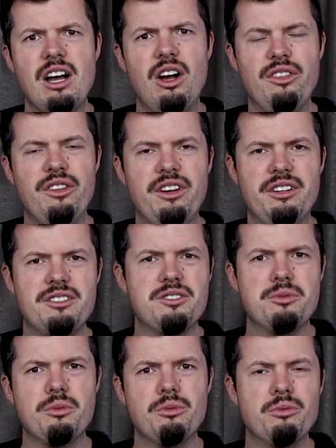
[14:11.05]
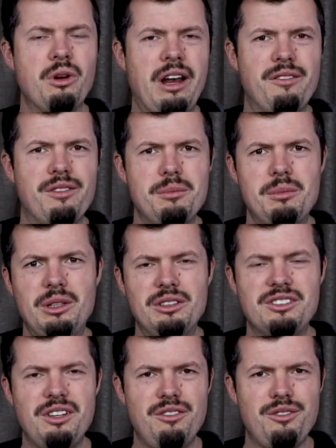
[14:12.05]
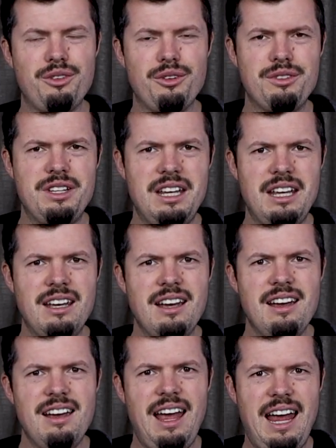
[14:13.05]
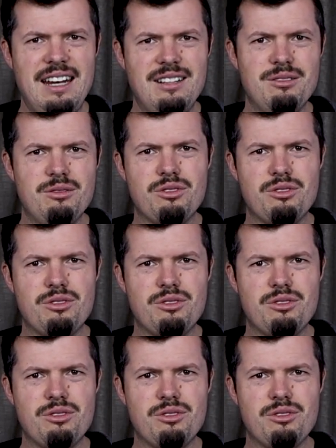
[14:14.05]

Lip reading: on those run-of-the-mill 750N